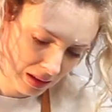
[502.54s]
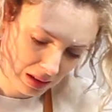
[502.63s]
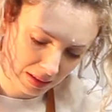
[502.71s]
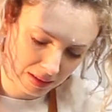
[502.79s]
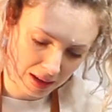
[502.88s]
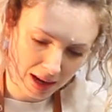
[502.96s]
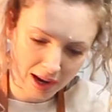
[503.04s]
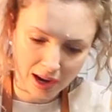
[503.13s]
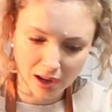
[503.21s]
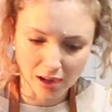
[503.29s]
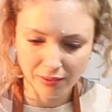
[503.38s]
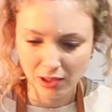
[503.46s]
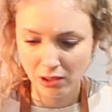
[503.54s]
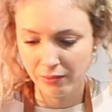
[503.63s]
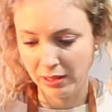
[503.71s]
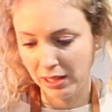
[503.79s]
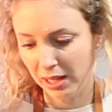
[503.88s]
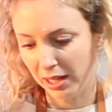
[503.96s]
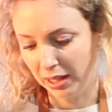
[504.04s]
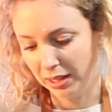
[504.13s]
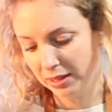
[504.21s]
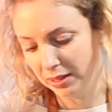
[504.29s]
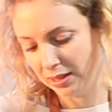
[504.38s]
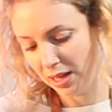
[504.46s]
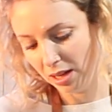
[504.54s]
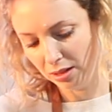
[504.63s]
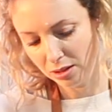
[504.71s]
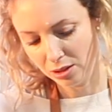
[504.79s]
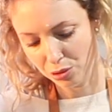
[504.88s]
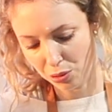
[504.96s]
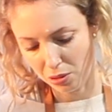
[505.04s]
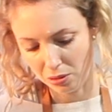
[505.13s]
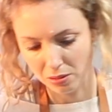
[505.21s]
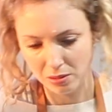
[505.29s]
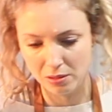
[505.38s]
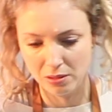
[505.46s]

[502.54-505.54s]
that's a heck of a lot of clay to get under control.